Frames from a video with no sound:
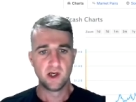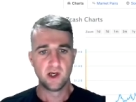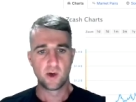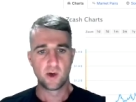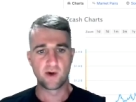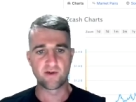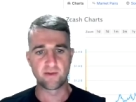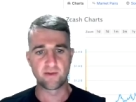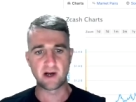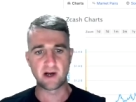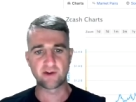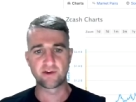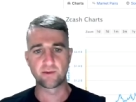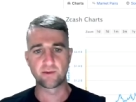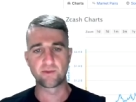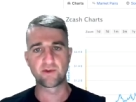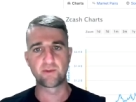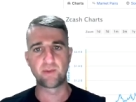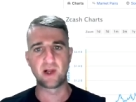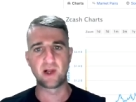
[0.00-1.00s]
We have a
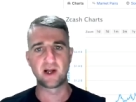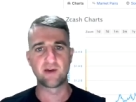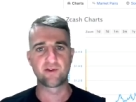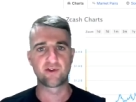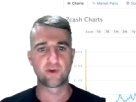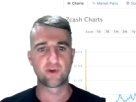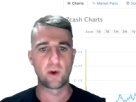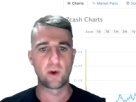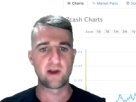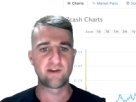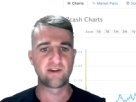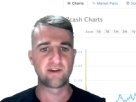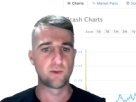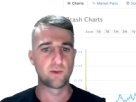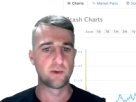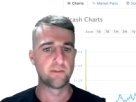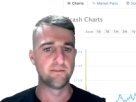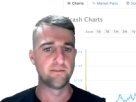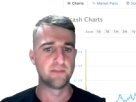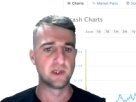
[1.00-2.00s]
maximum supply of
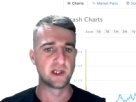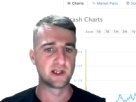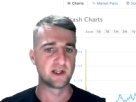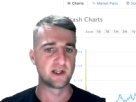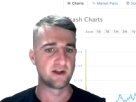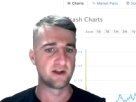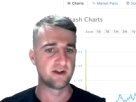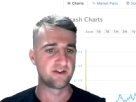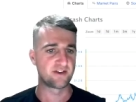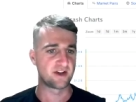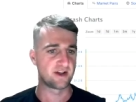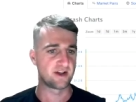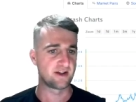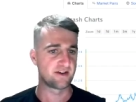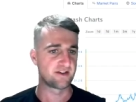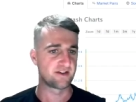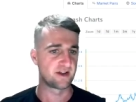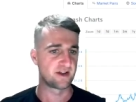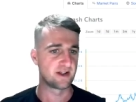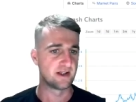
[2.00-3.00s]
twenty-one million Z E
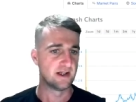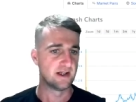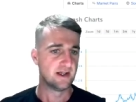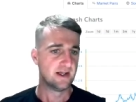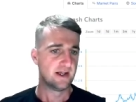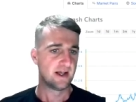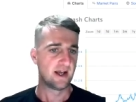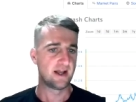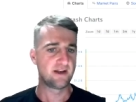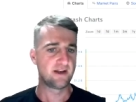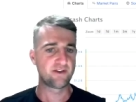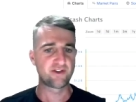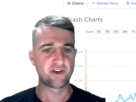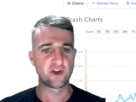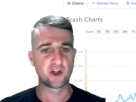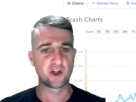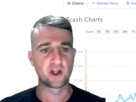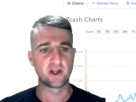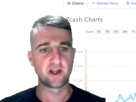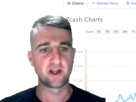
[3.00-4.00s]
C. In
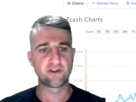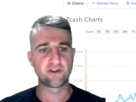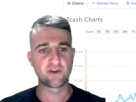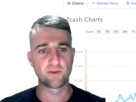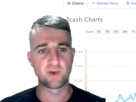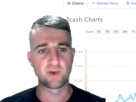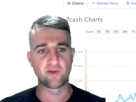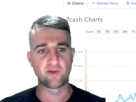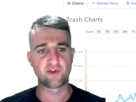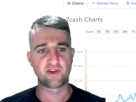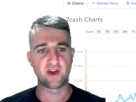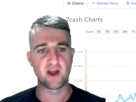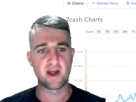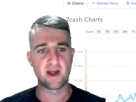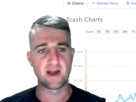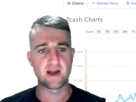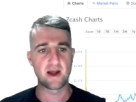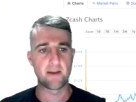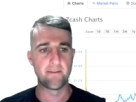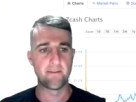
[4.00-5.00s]
circulation, we have
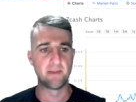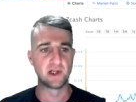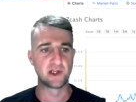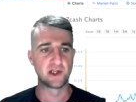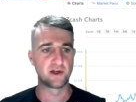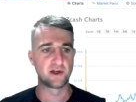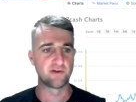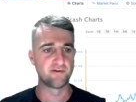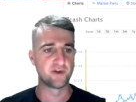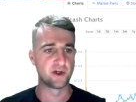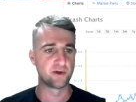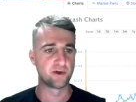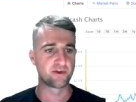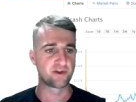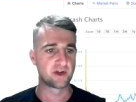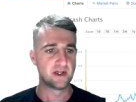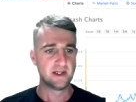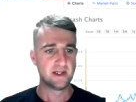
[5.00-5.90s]
ten million of those,